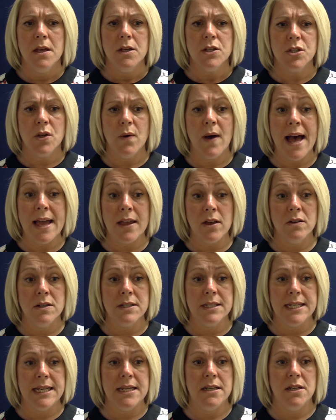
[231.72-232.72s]
So I
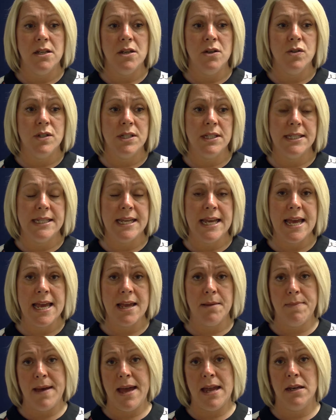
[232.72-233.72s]
continued to
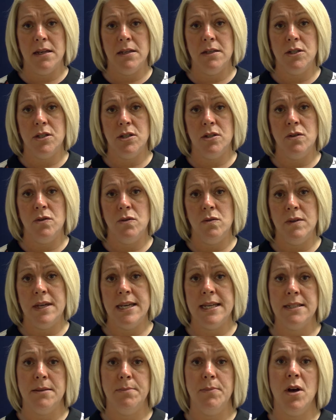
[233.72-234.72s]
take Ben to
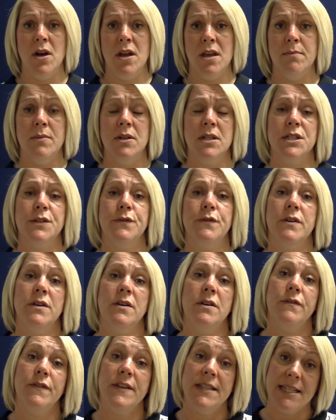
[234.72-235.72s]
his appointments
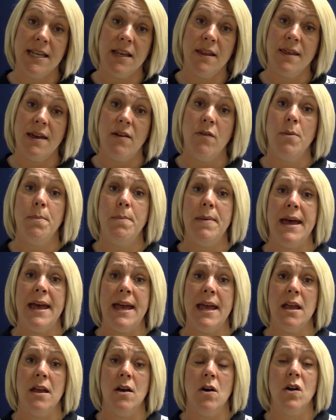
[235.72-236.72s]
for
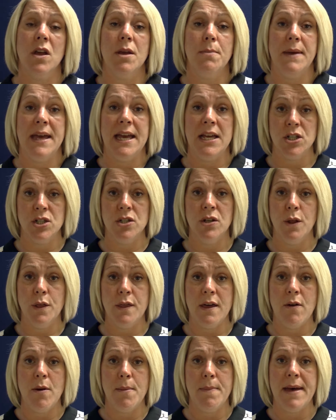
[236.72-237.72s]
physiotherapy, occupational
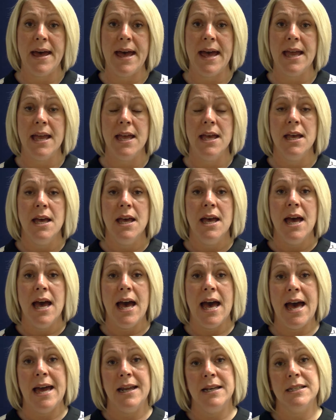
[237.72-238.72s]
therapy
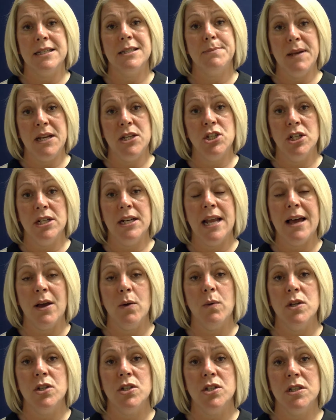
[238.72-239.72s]
and speech and
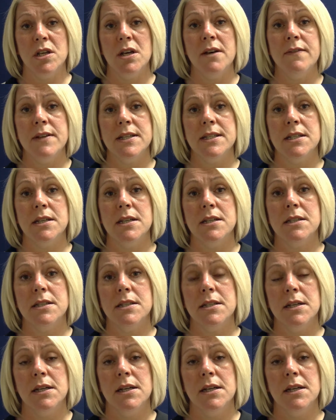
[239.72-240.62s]
language services.